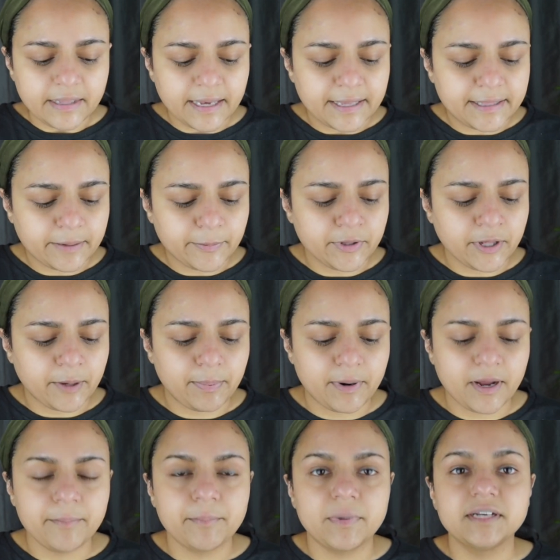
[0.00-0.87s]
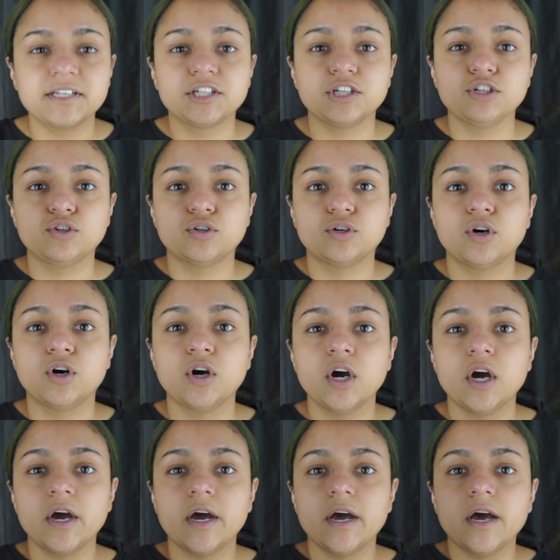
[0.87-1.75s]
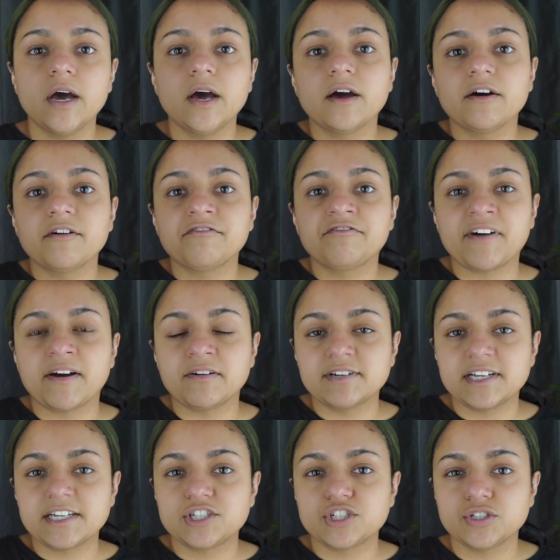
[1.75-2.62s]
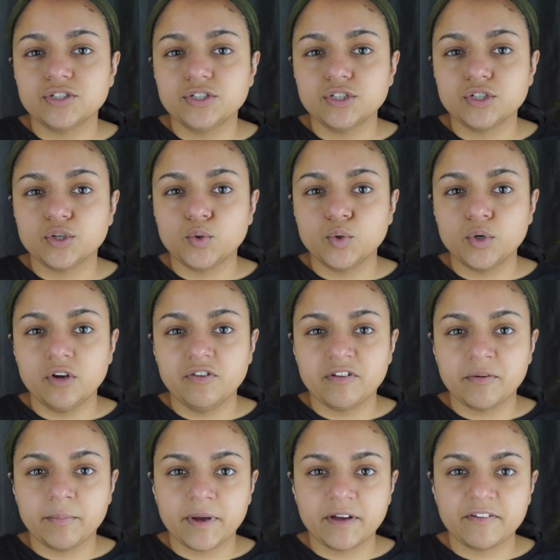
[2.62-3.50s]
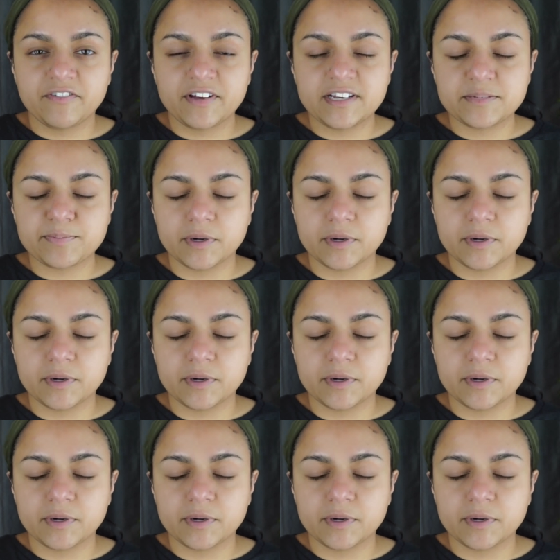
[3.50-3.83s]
And I'm going to apply my DIOR foundation all over my face,